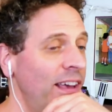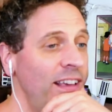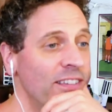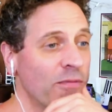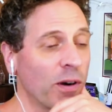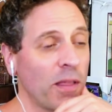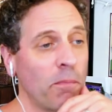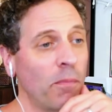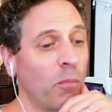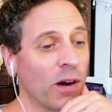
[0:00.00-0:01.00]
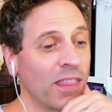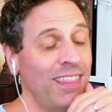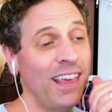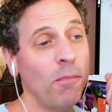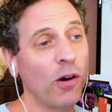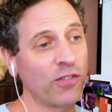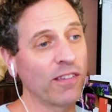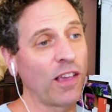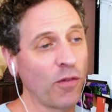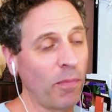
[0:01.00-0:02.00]
and his is one of the most
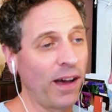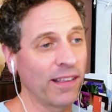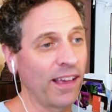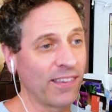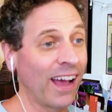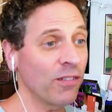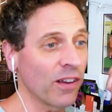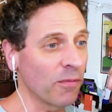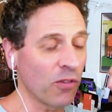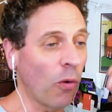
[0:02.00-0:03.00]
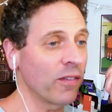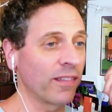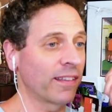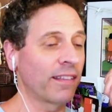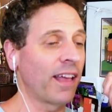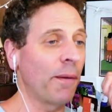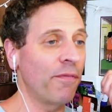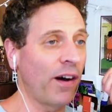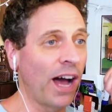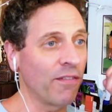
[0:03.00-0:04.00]
successful podcasts out there. It's always in like the top
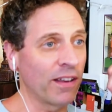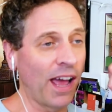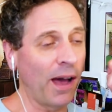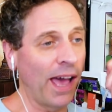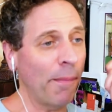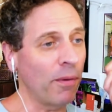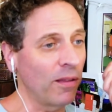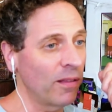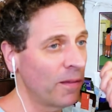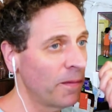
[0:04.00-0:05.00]
five on Apple. Yeah.